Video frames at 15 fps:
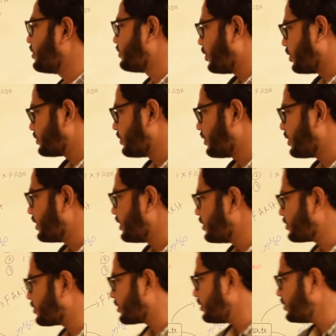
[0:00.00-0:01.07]

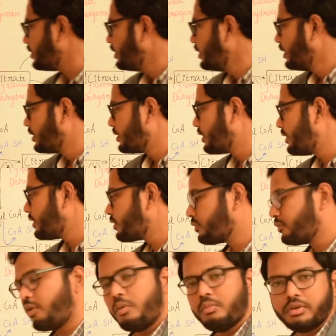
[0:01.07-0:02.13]
phosphorylation leading to
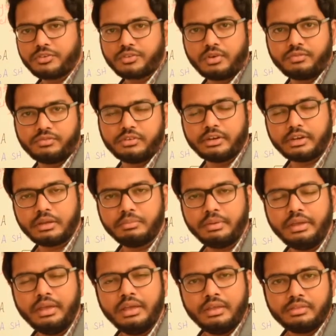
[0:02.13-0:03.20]
formation of
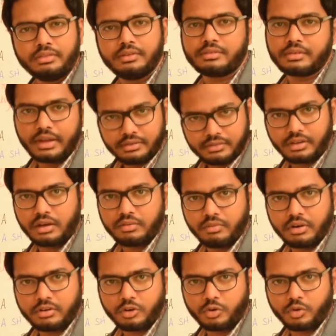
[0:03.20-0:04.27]
GTP. This gets
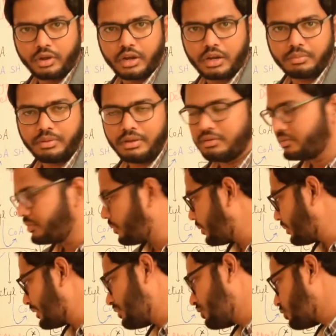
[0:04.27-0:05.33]
converted to ATP in
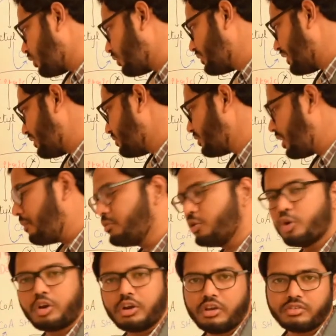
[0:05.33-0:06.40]
presence of the enzyme
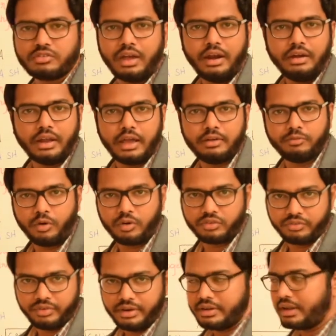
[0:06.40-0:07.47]
nucleoside diphosphate